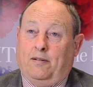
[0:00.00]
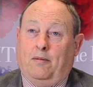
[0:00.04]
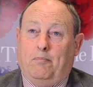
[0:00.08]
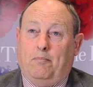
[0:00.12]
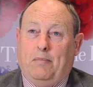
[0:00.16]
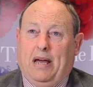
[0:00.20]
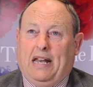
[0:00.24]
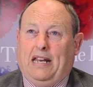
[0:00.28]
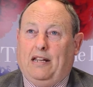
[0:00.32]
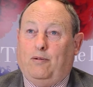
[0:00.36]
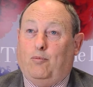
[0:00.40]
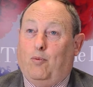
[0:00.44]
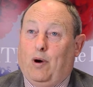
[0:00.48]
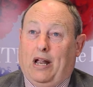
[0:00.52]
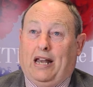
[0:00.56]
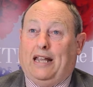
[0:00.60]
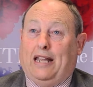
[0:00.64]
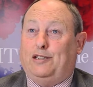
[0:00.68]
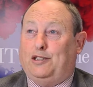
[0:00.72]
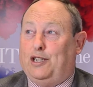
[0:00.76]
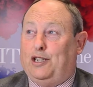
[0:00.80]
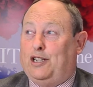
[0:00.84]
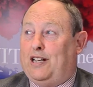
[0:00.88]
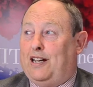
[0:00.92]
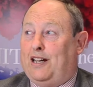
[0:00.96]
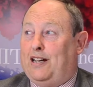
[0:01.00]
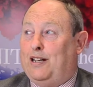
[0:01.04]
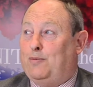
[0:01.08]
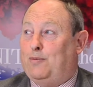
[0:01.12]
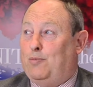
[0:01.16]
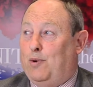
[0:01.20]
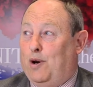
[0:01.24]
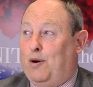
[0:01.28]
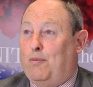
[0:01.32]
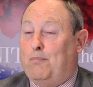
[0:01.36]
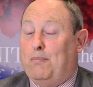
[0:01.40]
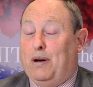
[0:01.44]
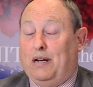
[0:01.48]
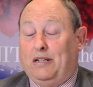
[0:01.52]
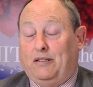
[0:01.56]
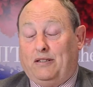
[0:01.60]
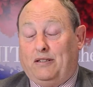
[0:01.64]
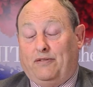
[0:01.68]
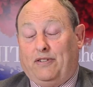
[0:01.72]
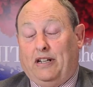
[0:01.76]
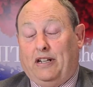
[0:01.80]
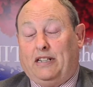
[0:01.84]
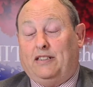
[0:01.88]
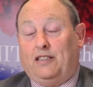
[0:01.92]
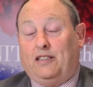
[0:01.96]
many well-educated,
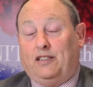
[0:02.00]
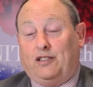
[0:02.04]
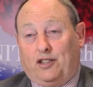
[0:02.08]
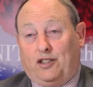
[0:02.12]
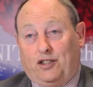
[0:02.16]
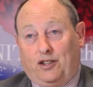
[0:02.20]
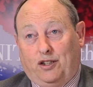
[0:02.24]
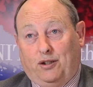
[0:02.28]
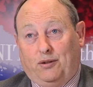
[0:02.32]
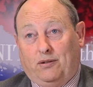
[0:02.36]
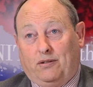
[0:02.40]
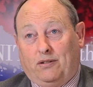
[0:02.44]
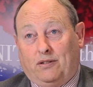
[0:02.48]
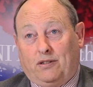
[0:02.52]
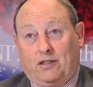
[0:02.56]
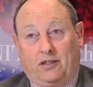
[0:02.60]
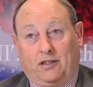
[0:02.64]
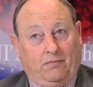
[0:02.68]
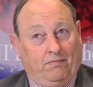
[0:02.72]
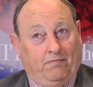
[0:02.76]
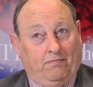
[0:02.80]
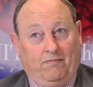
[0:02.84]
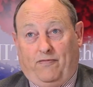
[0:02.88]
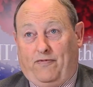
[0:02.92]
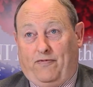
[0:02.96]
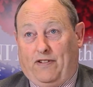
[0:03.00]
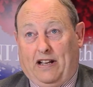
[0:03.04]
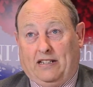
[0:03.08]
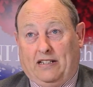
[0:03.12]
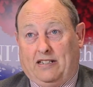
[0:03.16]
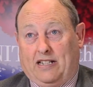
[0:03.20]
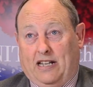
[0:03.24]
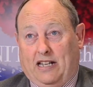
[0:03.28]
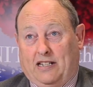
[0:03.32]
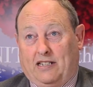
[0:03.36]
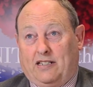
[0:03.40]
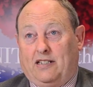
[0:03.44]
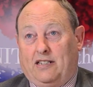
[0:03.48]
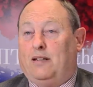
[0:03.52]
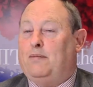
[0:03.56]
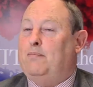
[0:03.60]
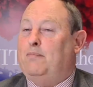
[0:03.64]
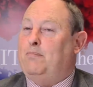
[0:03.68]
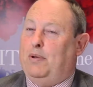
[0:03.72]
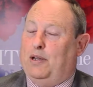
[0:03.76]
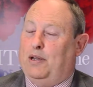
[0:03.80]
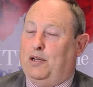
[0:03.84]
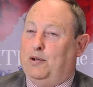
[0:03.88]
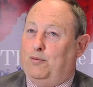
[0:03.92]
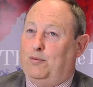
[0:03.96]
well-motivated students,
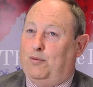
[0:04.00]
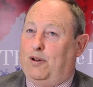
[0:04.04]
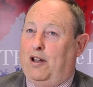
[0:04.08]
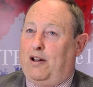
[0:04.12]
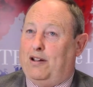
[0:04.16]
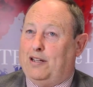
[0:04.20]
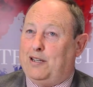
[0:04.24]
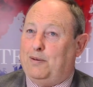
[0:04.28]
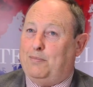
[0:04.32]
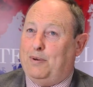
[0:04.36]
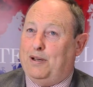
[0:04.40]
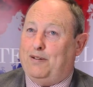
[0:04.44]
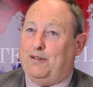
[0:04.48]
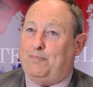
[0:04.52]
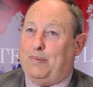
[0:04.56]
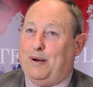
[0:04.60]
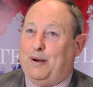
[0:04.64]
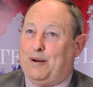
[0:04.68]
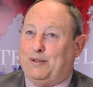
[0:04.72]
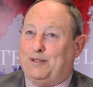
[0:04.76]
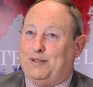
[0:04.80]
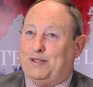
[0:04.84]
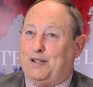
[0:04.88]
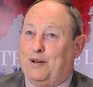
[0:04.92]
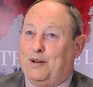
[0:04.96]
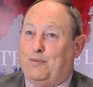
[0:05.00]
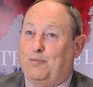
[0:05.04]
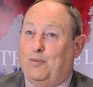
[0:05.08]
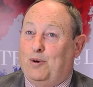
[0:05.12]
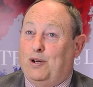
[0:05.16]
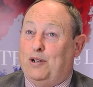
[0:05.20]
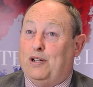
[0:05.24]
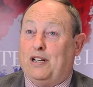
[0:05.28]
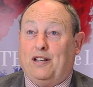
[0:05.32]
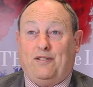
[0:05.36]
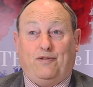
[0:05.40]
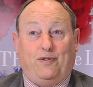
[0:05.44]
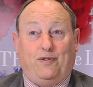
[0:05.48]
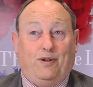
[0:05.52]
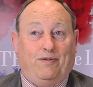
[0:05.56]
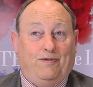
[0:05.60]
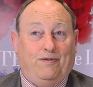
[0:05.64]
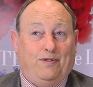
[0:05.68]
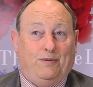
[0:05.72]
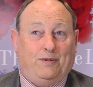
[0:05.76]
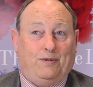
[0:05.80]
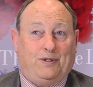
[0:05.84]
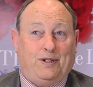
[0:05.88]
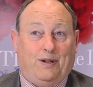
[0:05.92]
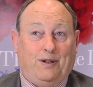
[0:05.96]
fantastic, but they all like a bit of part-time work, if not
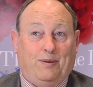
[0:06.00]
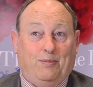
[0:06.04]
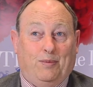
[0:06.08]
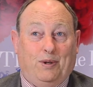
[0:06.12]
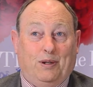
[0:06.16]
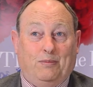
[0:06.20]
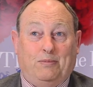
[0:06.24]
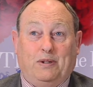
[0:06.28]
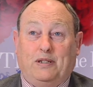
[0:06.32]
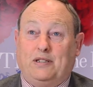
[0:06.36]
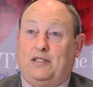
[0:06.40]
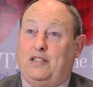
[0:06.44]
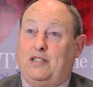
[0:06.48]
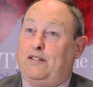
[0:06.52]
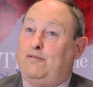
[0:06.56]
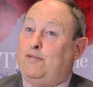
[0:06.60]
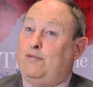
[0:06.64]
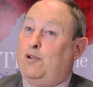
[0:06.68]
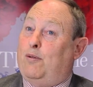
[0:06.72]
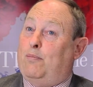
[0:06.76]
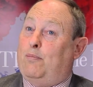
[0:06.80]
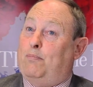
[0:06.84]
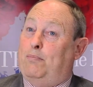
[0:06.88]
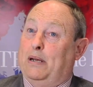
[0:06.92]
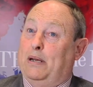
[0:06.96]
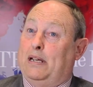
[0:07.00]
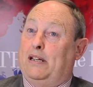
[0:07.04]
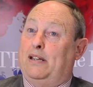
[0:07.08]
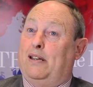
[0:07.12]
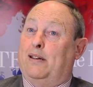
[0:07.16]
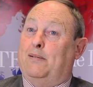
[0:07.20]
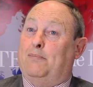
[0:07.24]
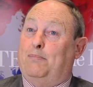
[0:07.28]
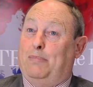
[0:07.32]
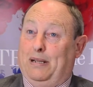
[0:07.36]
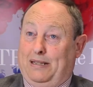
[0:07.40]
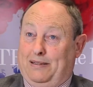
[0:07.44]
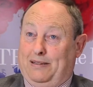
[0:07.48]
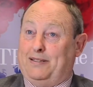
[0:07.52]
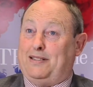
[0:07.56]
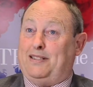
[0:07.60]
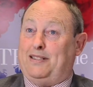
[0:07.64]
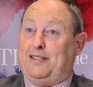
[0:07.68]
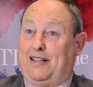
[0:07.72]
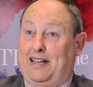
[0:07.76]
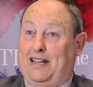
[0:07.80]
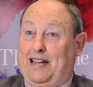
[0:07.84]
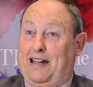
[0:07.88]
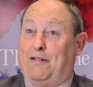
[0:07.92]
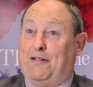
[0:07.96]
full-time work, because they've got big bills
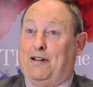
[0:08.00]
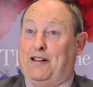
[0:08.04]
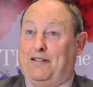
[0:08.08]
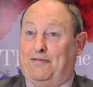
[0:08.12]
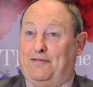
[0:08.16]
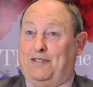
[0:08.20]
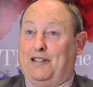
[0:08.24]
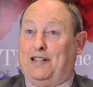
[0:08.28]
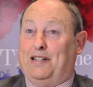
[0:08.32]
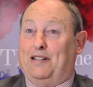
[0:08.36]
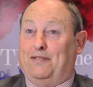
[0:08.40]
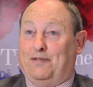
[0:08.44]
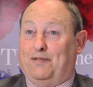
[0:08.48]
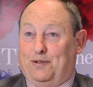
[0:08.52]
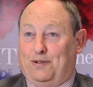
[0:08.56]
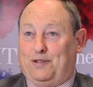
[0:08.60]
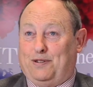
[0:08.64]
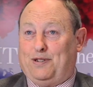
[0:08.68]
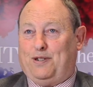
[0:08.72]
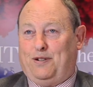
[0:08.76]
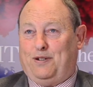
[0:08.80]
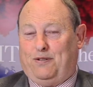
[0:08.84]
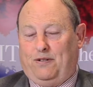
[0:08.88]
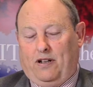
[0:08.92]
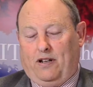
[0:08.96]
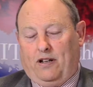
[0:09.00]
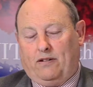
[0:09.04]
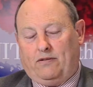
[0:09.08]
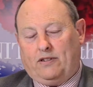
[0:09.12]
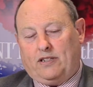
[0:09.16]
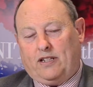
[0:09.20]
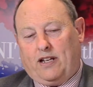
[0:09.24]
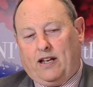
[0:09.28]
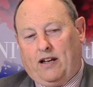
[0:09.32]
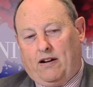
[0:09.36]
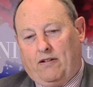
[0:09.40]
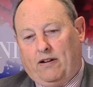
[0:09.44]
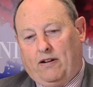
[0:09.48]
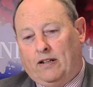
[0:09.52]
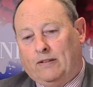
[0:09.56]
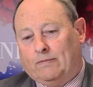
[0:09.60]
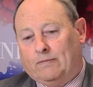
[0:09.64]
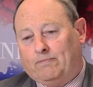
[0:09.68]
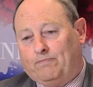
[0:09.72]
to carry, haven't they? They've got the student loans to carry.